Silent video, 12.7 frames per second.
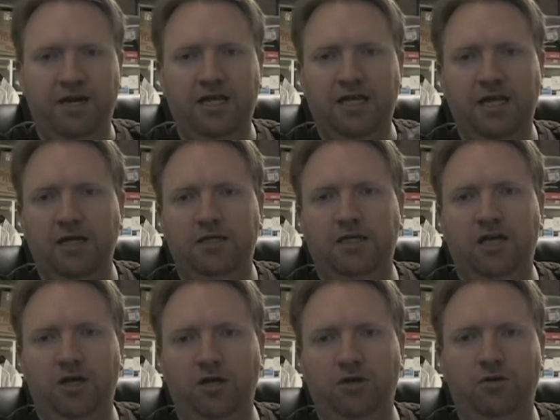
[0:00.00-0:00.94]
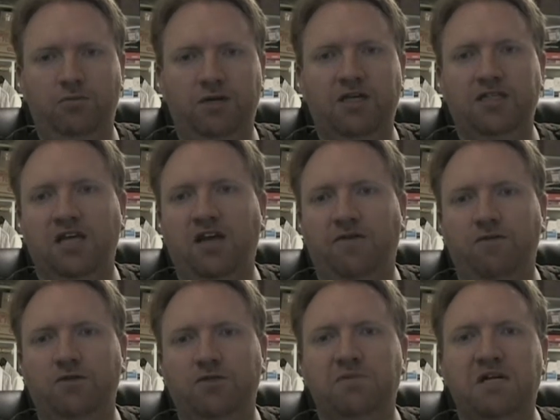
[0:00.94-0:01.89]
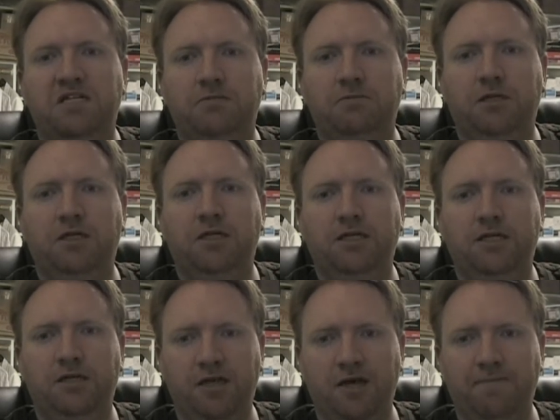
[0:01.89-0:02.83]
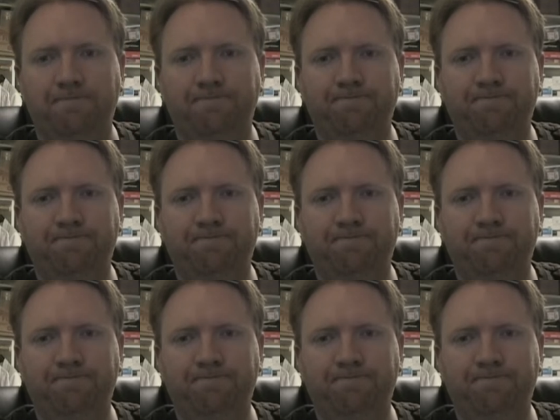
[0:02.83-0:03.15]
I can't tell you because I have responsibility to them.